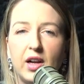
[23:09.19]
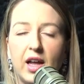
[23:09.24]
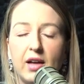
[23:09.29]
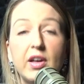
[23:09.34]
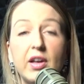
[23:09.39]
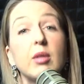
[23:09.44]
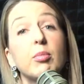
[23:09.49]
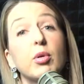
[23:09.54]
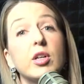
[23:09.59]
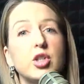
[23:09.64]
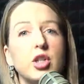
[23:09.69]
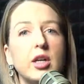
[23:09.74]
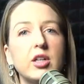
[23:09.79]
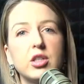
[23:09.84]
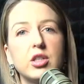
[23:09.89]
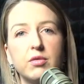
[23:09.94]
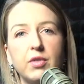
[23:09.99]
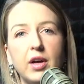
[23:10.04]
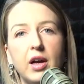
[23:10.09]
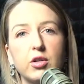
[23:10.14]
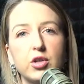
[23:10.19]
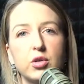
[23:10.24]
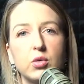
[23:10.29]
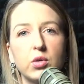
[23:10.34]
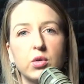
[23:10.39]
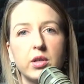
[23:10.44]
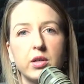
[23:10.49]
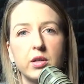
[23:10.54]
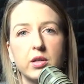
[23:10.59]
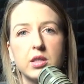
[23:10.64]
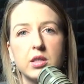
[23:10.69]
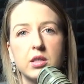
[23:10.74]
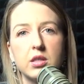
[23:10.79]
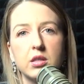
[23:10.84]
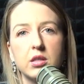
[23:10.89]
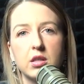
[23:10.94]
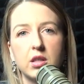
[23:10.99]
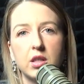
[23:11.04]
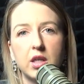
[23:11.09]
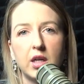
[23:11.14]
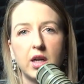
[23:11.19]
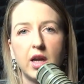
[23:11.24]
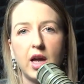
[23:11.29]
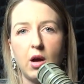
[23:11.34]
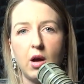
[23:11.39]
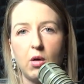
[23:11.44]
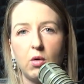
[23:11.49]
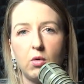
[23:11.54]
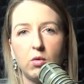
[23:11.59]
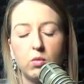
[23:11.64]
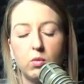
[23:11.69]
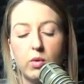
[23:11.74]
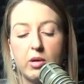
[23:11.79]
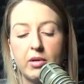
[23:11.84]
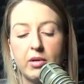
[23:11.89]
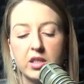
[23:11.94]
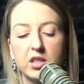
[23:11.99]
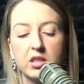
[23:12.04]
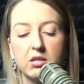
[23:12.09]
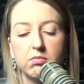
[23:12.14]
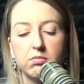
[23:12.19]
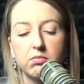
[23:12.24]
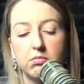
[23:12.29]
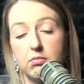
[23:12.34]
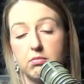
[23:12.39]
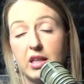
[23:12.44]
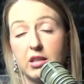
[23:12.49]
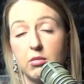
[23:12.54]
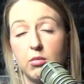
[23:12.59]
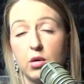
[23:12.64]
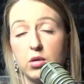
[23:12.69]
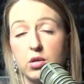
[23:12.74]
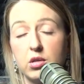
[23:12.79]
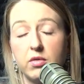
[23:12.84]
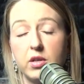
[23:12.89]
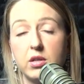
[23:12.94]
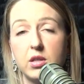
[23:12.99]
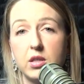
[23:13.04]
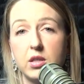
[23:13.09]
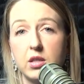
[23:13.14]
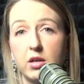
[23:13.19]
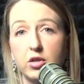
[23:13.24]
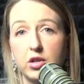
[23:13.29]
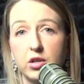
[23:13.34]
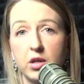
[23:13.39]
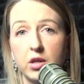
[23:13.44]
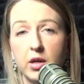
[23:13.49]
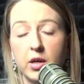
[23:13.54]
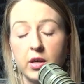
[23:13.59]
life and appreciation for how short it is and how we must make the most of it as such.